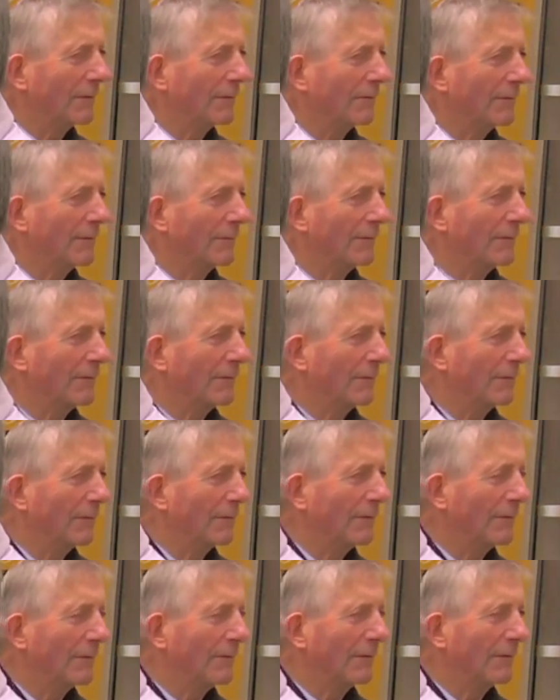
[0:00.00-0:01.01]

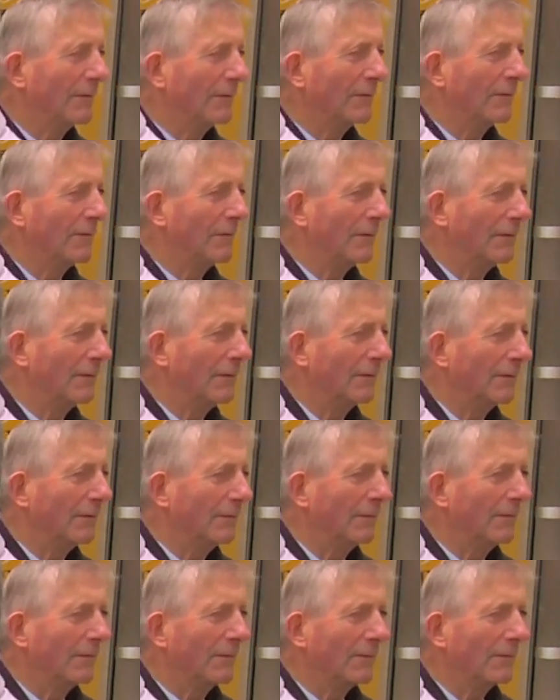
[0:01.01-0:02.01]

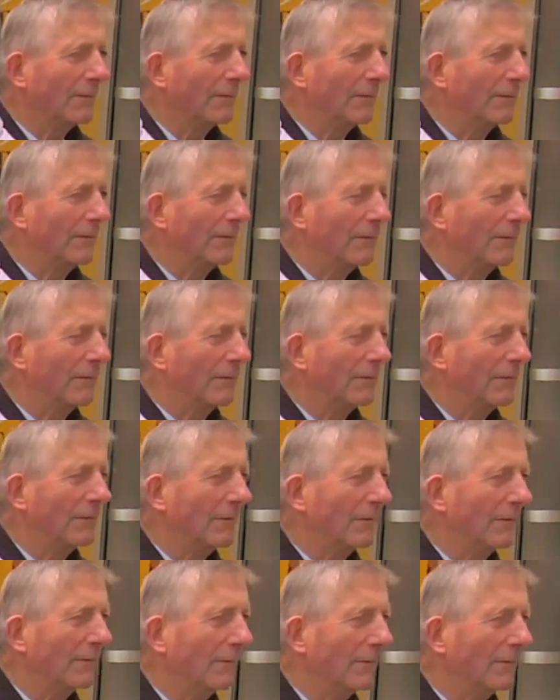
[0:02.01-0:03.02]

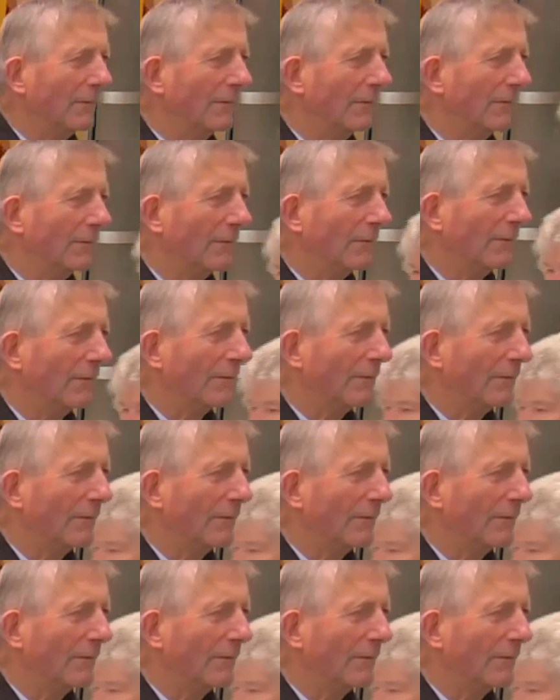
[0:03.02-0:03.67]
(not speaking)